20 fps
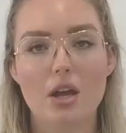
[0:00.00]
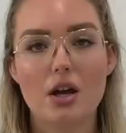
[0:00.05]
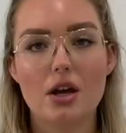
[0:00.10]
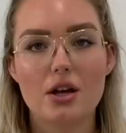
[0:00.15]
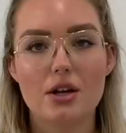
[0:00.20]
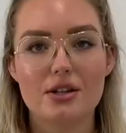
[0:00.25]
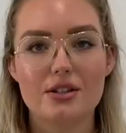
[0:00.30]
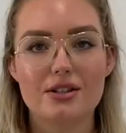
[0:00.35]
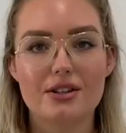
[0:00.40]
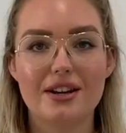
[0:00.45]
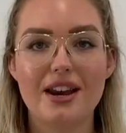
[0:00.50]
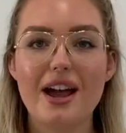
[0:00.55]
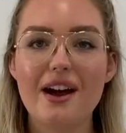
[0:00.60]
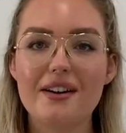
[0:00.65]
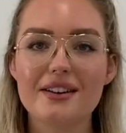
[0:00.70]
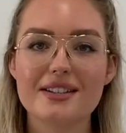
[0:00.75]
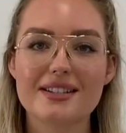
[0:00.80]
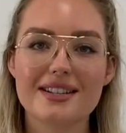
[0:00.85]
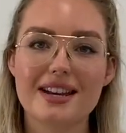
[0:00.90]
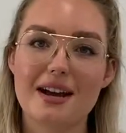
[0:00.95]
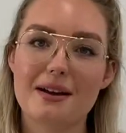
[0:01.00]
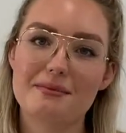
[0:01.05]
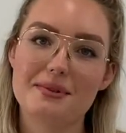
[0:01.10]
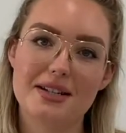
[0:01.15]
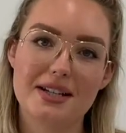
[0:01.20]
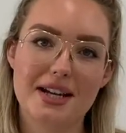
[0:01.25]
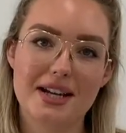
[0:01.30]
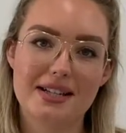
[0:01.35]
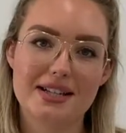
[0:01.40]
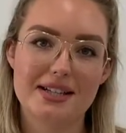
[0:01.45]
So now it's time to
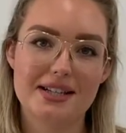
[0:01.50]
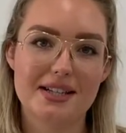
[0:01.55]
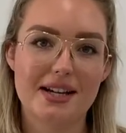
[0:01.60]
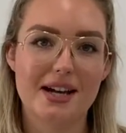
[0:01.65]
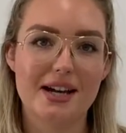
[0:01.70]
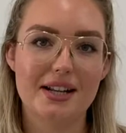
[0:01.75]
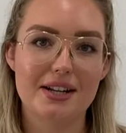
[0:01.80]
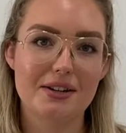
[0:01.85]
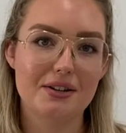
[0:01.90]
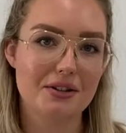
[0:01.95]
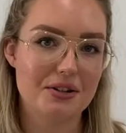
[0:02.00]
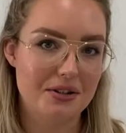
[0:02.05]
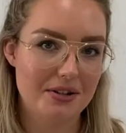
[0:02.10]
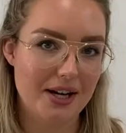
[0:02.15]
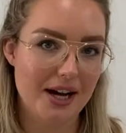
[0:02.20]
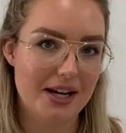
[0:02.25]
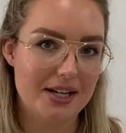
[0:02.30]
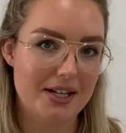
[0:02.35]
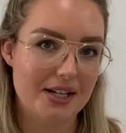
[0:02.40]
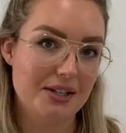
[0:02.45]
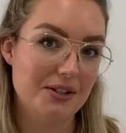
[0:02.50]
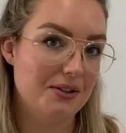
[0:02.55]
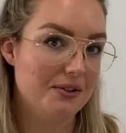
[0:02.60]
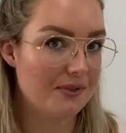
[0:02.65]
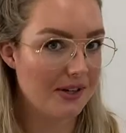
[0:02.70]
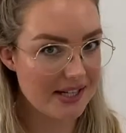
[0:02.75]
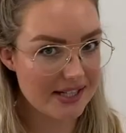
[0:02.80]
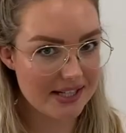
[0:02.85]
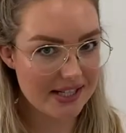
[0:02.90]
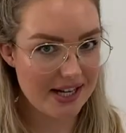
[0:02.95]
get started on creating your
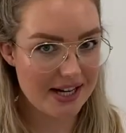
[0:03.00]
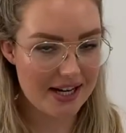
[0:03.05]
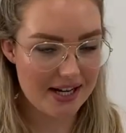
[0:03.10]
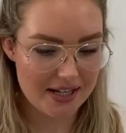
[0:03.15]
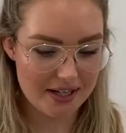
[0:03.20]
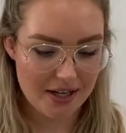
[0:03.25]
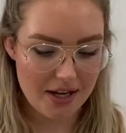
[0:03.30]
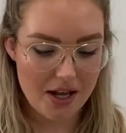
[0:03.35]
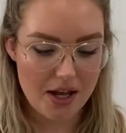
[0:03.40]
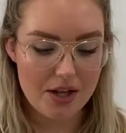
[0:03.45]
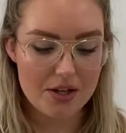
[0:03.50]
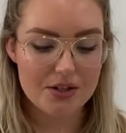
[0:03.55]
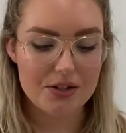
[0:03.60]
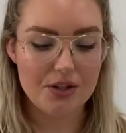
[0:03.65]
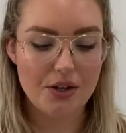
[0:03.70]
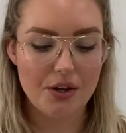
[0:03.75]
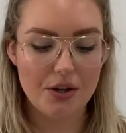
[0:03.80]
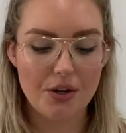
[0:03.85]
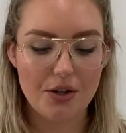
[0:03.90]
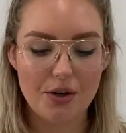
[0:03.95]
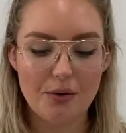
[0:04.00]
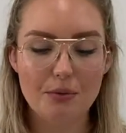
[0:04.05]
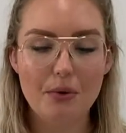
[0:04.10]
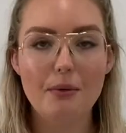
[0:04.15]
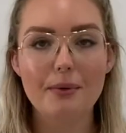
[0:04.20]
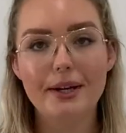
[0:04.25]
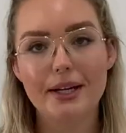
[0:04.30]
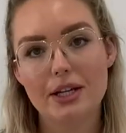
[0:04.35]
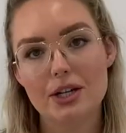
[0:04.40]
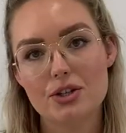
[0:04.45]
resin art. So what
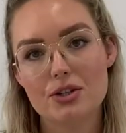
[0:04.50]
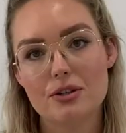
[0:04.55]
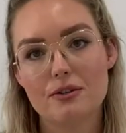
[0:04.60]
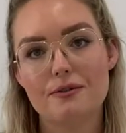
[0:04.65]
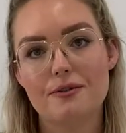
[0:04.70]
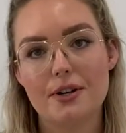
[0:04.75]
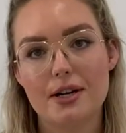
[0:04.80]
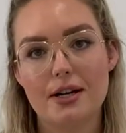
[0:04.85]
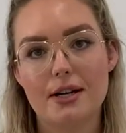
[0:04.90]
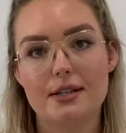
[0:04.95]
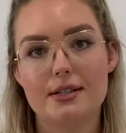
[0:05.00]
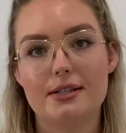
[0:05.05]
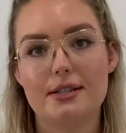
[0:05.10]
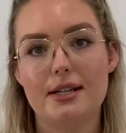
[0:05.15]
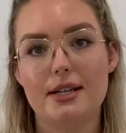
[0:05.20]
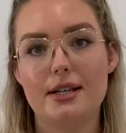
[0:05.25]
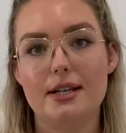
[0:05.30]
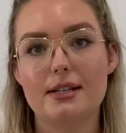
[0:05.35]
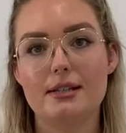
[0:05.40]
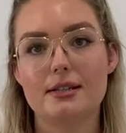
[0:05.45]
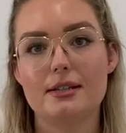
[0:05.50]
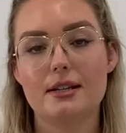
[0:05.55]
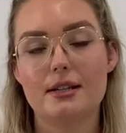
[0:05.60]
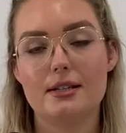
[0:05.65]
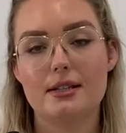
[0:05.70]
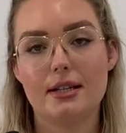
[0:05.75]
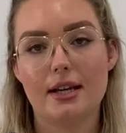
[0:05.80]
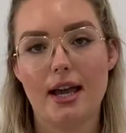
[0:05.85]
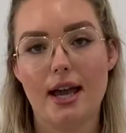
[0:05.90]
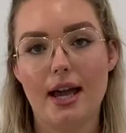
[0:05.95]
we're going to do first is
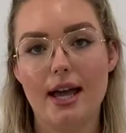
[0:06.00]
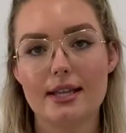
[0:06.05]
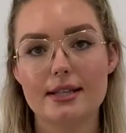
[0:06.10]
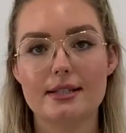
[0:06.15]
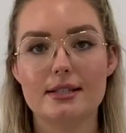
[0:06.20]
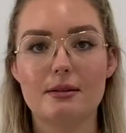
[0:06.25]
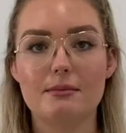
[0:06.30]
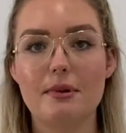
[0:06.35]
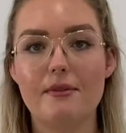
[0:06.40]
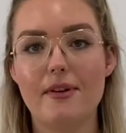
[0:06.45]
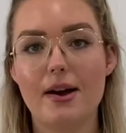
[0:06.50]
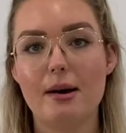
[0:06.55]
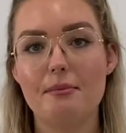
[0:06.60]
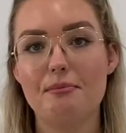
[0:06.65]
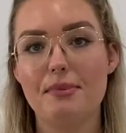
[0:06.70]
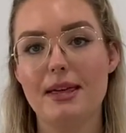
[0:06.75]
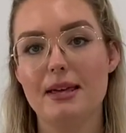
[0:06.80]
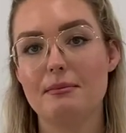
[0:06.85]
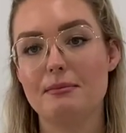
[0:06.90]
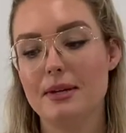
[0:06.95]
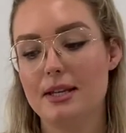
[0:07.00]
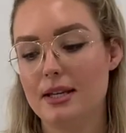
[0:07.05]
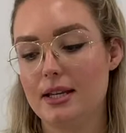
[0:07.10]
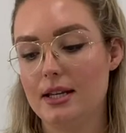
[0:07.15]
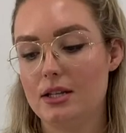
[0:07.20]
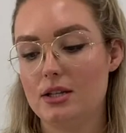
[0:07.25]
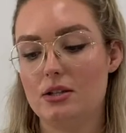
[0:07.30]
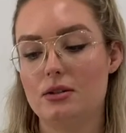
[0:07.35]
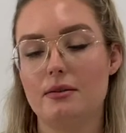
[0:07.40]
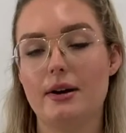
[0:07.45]
decant some of our pigment
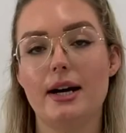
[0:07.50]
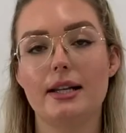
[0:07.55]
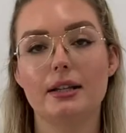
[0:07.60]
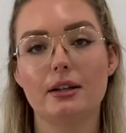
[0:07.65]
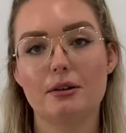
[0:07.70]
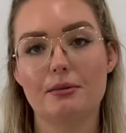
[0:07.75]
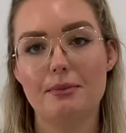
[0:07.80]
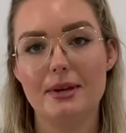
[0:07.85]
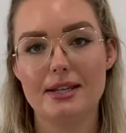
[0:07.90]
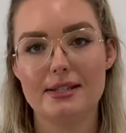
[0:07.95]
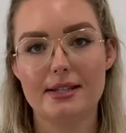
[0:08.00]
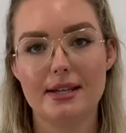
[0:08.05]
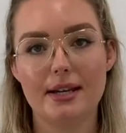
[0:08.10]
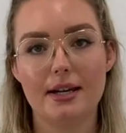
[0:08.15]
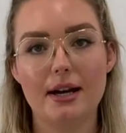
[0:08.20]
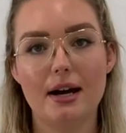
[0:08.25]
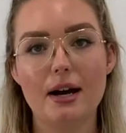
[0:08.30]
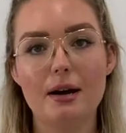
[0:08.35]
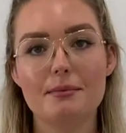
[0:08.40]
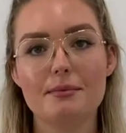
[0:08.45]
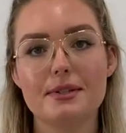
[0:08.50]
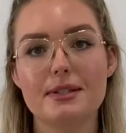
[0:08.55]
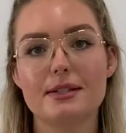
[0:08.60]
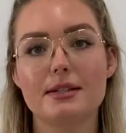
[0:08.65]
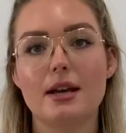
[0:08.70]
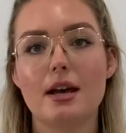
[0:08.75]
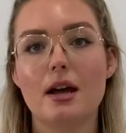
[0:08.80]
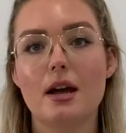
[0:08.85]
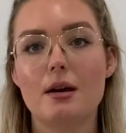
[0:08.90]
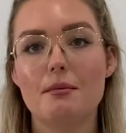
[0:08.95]
into our little mixing cups,
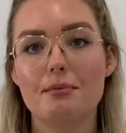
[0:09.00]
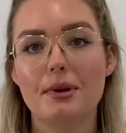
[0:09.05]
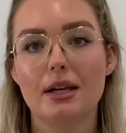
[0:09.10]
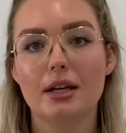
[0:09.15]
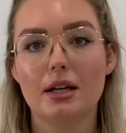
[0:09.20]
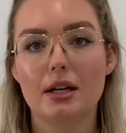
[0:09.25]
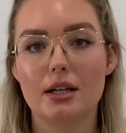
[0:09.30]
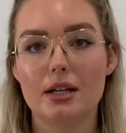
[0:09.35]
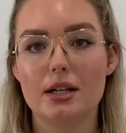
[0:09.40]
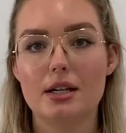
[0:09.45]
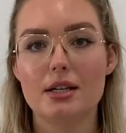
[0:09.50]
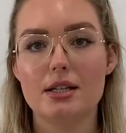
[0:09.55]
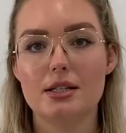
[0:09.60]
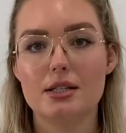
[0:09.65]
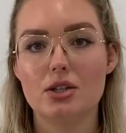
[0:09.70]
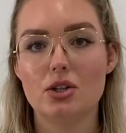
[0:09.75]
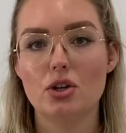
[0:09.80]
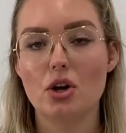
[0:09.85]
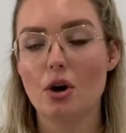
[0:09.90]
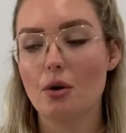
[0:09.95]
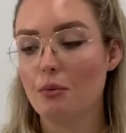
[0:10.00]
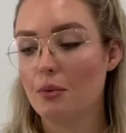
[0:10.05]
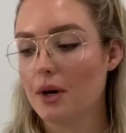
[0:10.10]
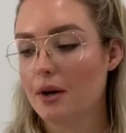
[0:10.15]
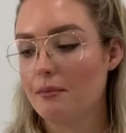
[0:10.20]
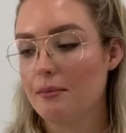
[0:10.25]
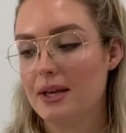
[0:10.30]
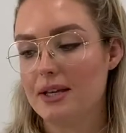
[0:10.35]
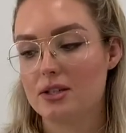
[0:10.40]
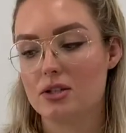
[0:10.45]
because you don't want to
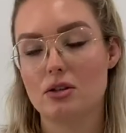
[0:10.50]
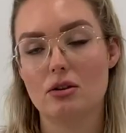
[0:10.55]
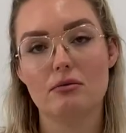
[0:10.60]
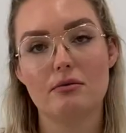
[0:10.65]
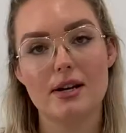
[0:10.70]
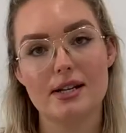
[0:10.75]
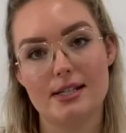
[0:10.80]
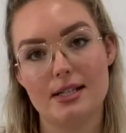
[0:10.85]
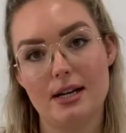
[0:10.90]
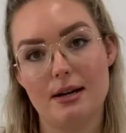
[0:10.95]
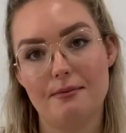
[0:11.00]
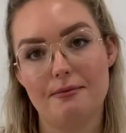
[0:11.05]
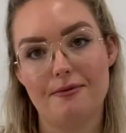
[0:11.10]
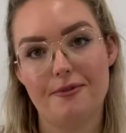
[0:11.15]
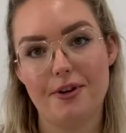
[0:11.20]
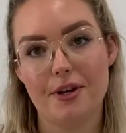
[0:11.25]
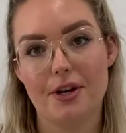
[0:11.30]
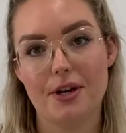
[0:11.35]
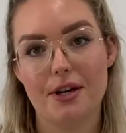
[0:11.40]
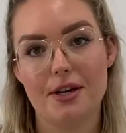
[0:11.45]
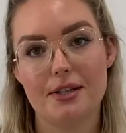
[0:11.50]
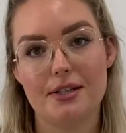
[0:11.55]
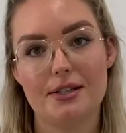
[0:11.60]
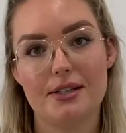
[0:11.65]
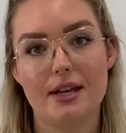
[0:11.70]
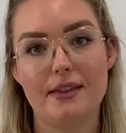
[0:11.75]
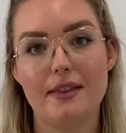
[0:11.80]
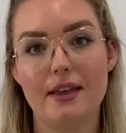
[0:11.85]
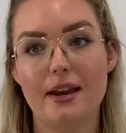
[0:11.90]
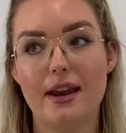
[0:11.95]
mix your resin up first
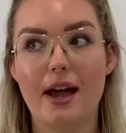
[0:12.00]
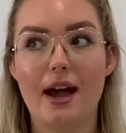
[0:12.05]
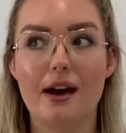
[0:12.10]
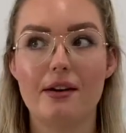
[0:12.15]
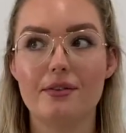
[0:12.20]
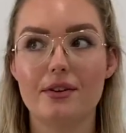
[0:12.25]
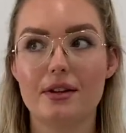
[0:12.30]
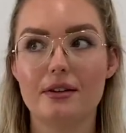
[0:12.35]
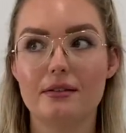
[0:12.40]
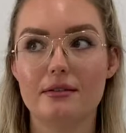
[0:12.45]
and then have it